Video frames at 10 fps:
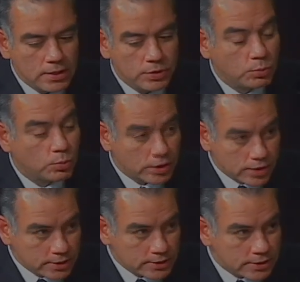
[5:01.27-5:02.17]
The
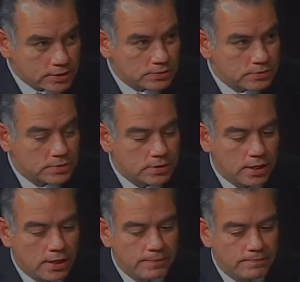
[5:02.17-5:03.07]
work continues,
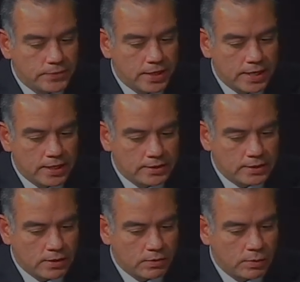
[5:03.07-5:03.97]
um, and uh,
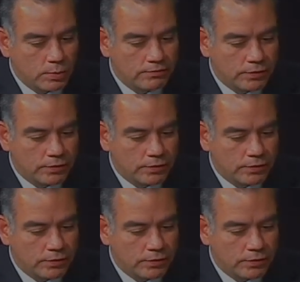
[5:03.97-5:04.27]
we work